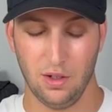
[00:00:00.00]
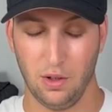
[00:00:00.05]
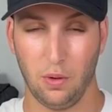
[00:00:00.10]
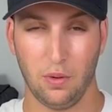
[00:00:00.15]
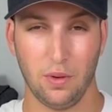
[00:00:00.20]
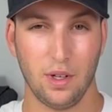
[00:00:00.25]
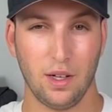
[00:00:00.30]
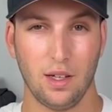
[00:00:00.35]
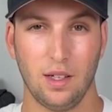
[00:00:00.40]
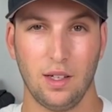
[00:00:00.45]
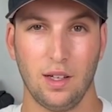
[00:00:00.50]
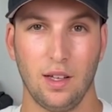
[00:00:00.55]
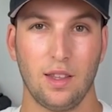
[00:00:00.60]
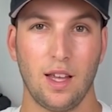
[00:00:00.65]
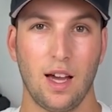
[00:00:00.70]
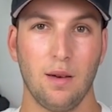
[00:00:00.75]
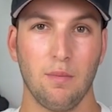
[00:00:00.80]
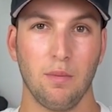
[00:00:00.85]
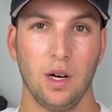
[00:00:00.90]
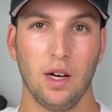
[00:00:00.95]
You're only going to hit
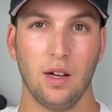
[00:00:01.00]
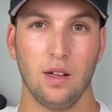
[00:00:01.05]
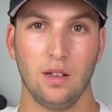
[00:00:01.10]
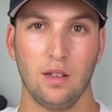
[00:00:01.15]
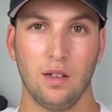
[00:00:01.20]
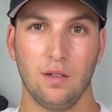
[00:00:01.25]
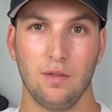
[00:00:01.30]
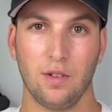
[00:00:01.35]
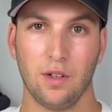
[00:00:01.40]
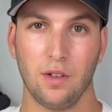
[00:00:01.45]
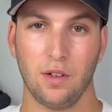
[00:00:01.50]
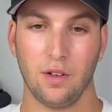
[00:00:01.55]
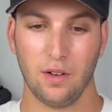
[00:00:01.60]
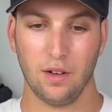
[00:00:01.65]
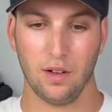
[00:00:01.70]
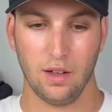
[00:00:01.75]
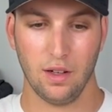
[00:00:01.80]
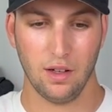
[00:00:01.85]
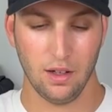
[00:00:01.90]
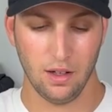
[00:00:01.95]
that button if
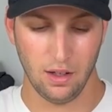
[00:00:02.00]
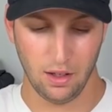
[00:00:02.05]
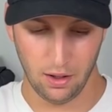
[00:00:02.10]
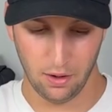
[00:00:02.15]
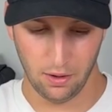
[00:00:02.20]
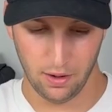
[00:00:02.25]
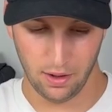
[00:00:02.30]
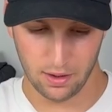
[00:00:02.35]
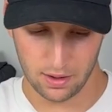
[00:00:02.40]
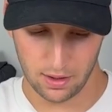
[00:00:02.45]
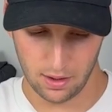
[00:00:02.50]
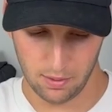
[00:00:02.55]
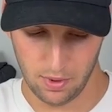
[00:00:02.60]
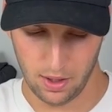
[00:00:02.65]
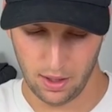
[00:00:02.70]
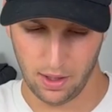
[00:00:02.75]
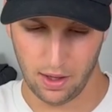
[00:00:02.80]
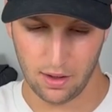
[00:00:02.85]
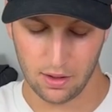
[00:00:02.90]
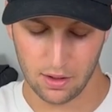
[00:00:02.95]
you're hearing
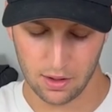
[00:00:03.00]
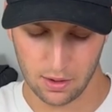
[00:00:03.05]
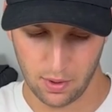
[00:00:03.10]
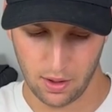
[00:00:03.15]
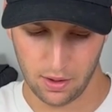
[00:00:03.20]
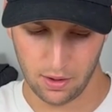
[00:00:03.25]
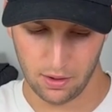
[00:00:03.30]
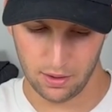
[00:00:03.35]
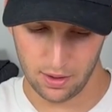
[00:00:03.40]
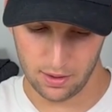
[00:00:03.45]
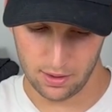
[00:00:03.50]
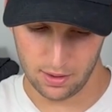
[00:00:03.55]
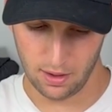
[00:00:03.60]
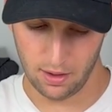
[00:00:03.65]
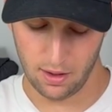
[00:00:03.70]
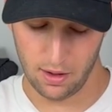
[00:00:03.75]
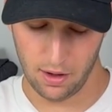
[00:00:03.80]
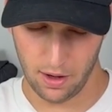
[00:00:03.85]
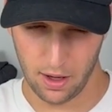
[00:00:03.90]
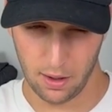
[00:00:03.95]
something else while you're listening
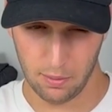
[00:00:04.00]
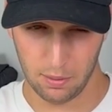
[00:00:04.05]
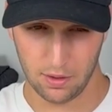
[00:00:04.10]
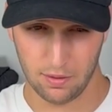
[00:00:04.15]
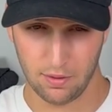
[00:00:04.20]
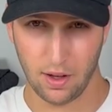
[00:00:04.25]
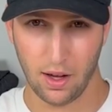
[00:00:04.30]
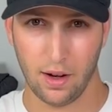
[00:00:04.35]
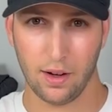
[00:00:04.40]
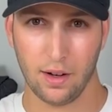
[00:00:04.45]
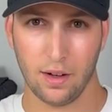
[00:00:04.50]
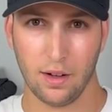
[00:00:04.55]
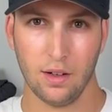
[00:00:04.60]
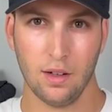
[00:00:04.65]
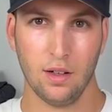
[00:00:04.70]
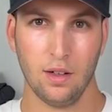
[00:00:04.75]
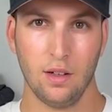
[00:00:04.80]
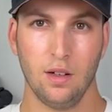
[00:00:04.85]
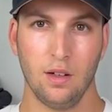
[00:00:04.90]
to your amplifier.